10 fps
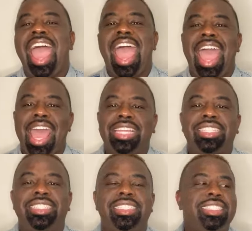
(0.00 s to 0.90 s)
I
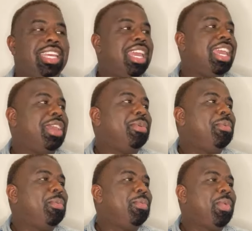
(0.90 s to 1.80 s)
said,
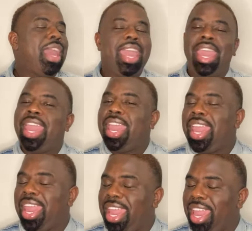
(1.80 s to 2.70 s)
wait
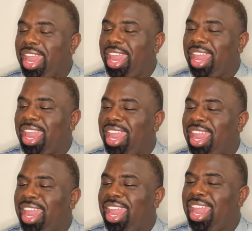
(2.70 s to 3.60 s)

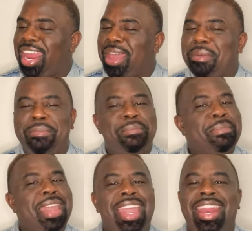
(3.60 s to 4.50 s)
a
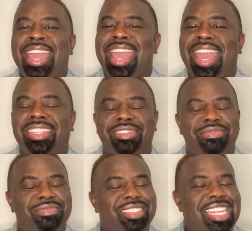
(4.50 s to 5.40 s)
minute.
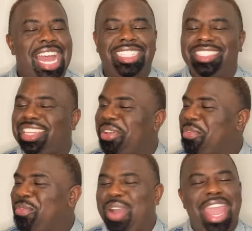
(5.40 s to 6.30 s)
I said,
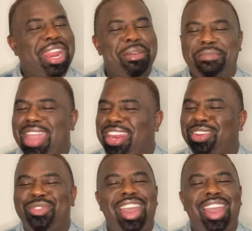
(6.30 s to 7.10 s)
wait a minute.